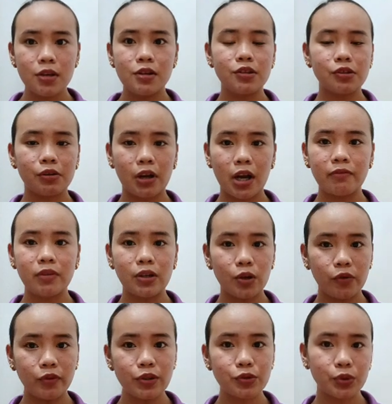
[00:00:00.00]
describe the
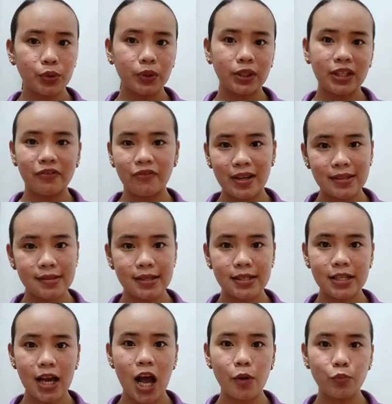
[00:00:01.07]
novel's role in advancing
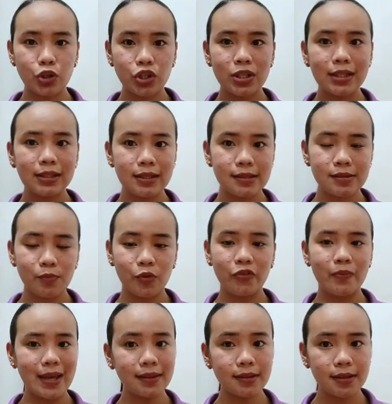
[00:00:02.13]
the abolitionist
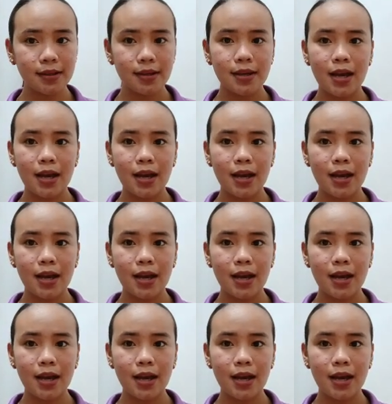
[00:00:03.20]
movement,